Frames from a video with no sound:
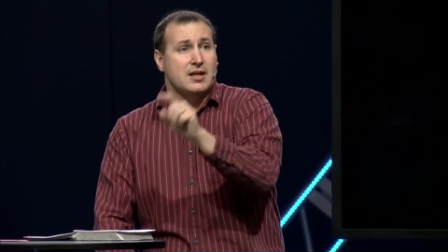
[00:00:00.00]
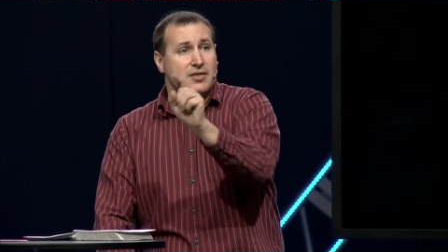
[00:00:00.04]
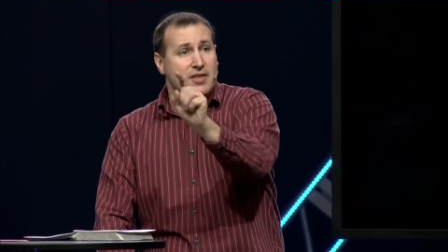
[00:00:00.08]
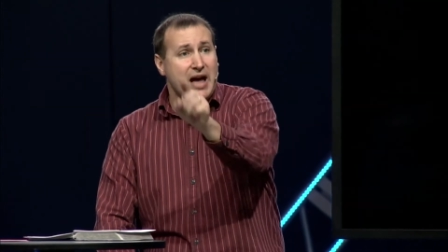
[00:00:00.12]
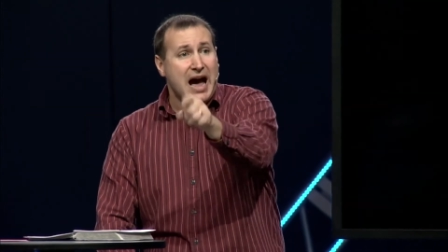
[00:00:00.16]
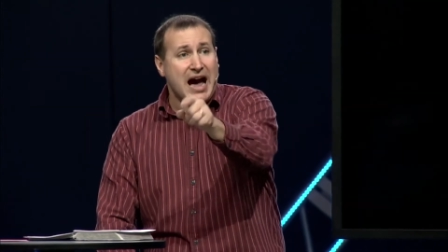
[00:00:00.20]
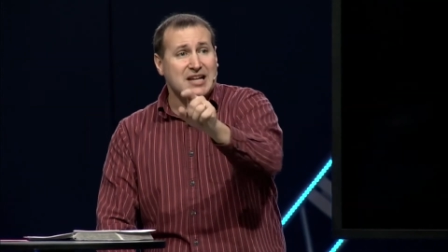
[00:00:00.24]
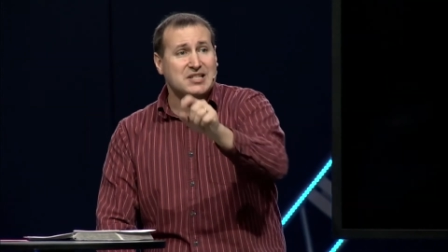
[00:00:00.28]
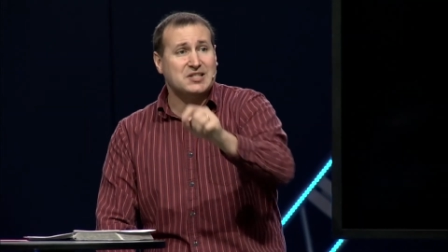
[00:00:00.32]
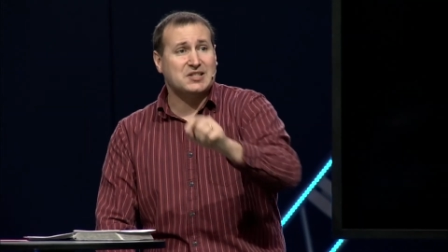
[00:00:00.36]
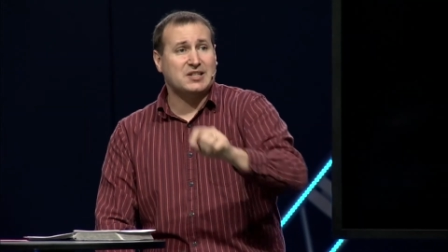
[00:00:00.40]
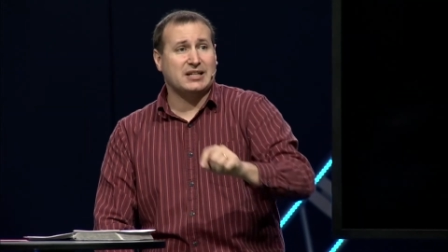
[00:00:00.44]

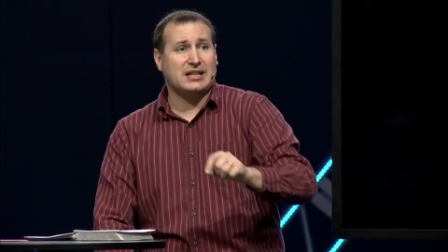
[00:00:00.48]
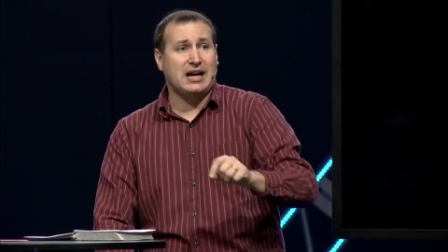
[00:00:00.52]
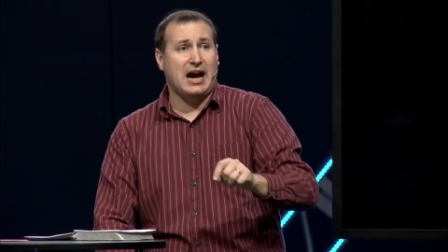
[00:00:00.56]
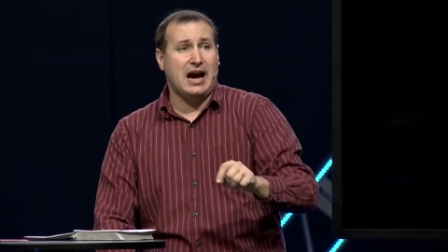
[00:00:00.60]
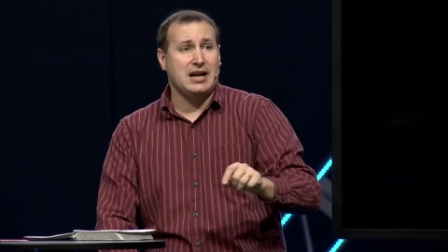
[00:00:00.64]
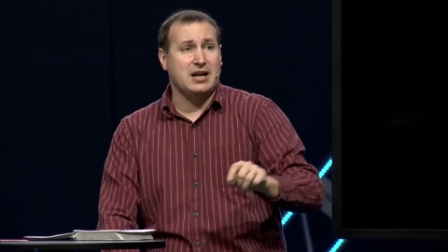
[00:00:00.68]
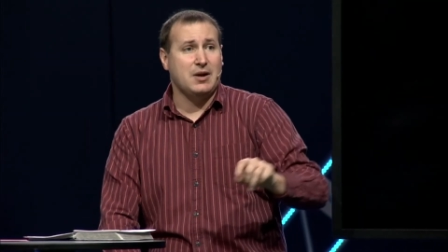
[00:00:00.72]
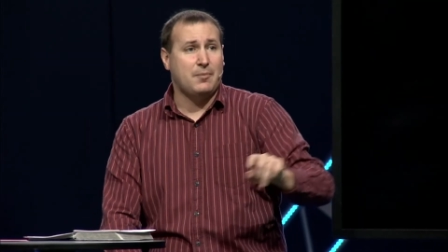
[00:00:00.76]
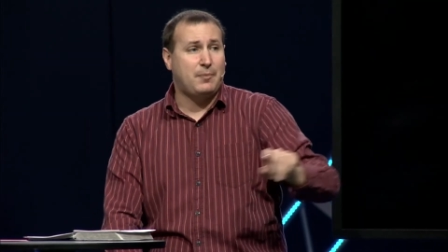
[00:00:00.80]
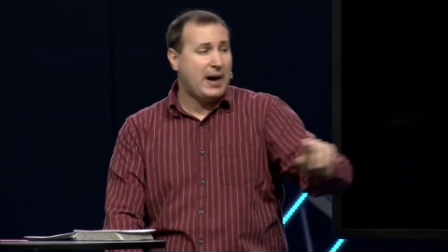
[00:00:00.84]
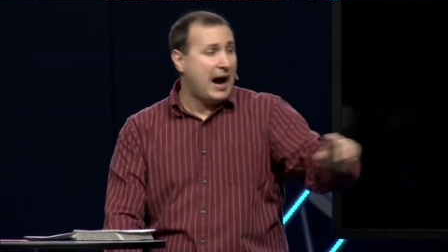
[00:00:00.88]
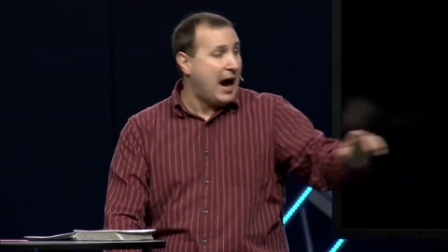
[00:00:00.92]
That's the
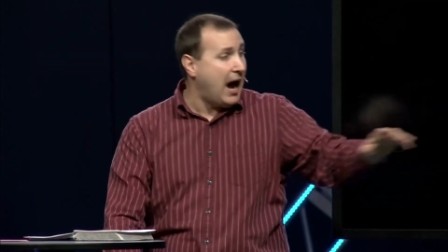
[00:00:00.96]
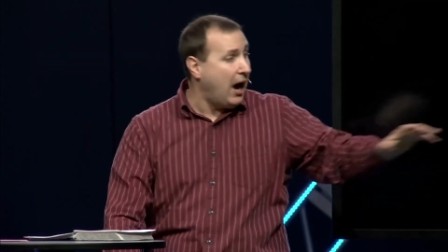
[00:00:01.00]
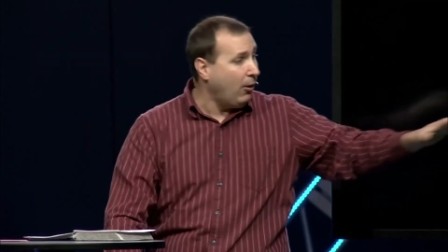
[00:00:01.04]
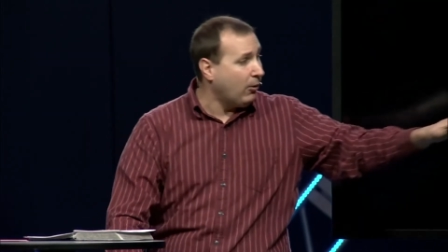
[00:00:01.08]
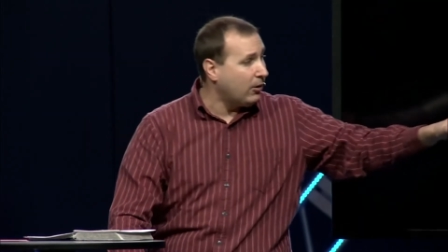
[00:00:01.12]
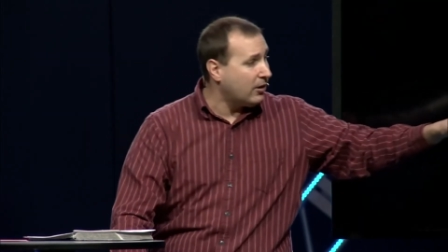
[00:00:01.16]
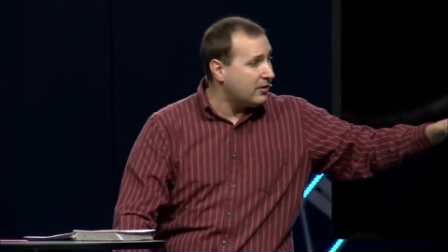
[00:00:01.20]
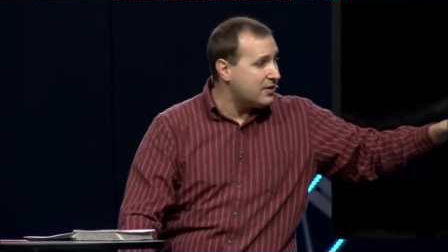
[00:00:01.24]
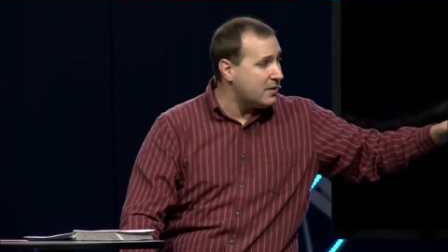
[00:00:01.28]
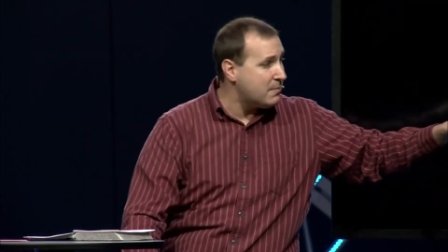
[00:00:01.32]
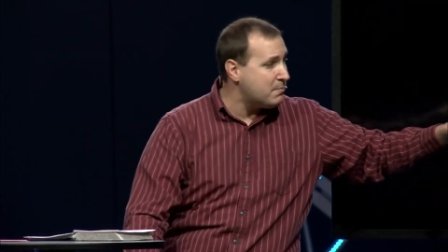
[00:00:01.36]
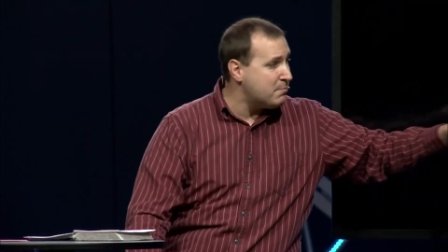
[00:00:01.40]
kind of
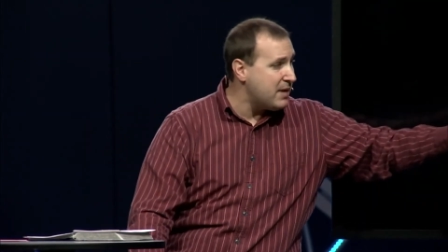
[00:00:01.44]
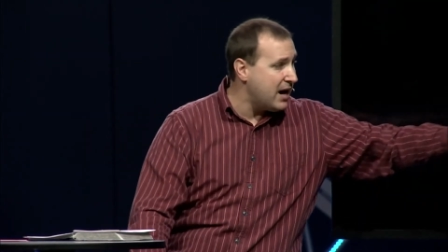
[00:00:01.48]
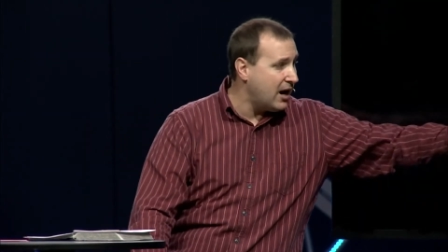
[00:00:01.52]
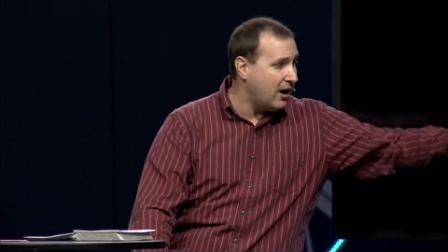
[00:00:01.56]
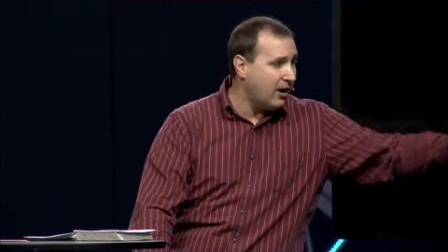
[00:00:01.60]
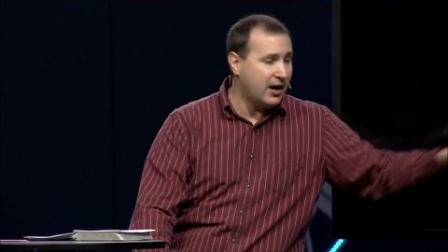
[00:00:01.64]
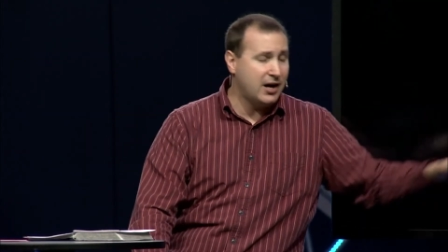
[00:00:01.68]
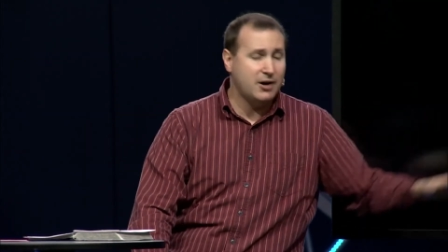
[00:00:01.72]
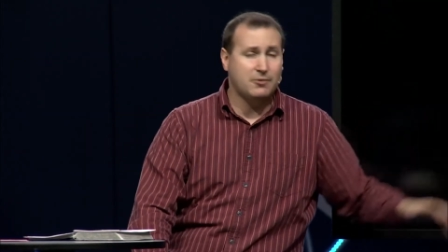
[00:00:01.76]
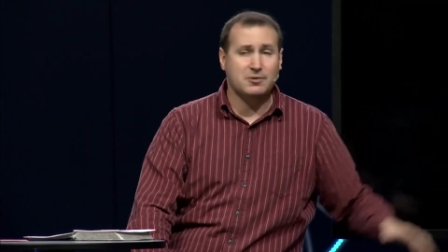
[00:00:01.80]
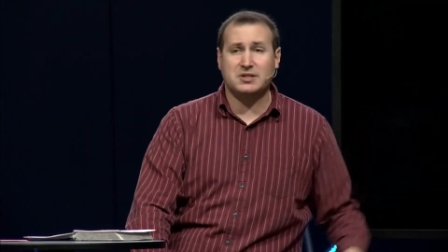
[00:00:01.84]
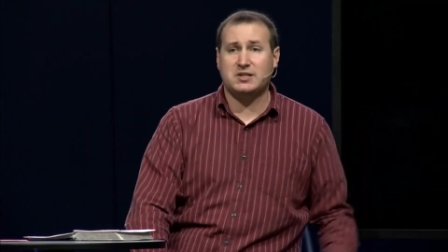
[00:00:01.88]
power that
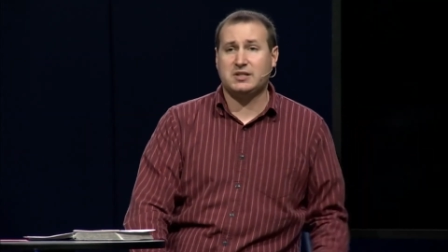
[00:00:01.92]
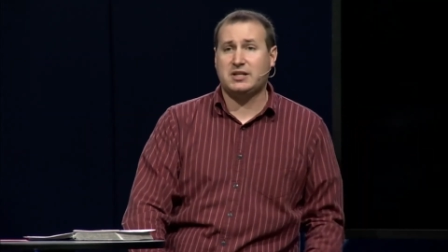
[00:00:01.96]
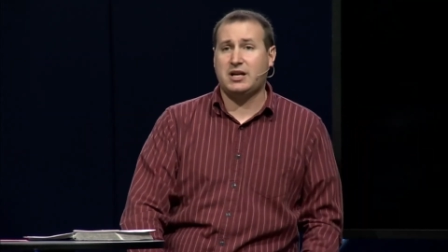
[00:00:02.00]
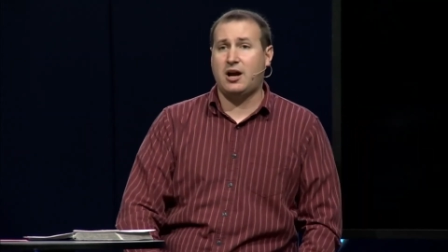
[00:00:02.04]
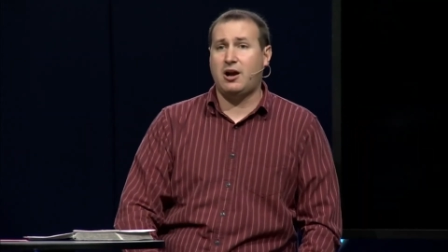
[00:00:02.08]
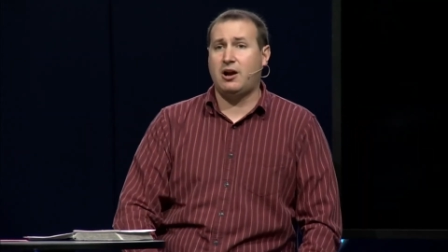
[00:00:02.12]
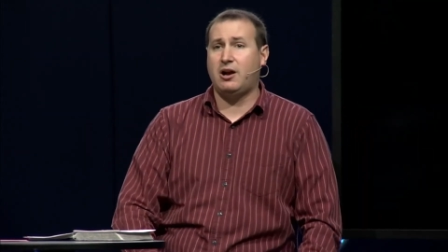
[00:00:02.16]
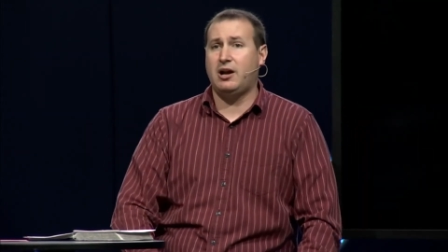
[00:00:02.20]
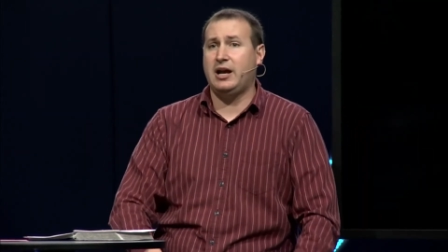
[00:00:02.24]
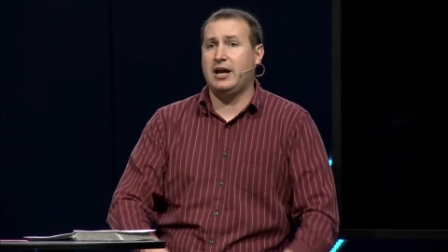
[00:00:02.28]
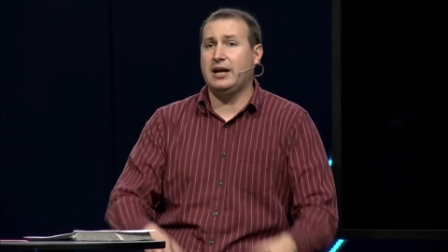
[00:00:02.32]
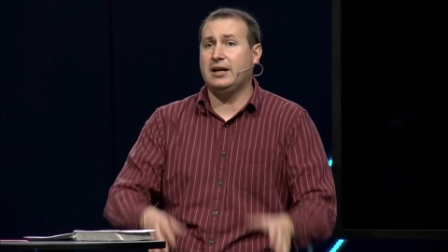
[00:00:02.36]
Mary was
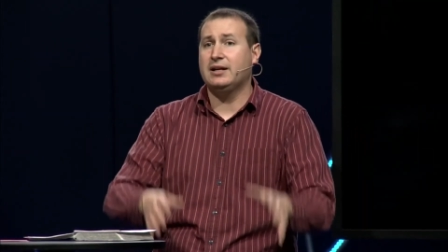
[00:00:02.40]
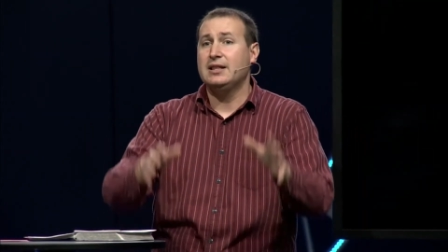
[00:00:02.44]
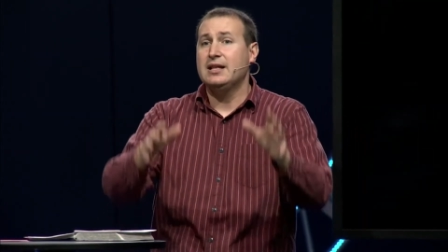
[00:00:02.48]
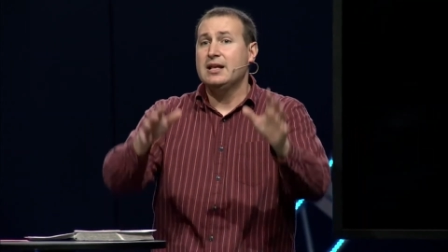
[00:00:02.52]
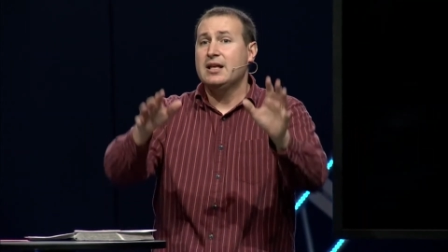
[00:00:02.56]
carrying.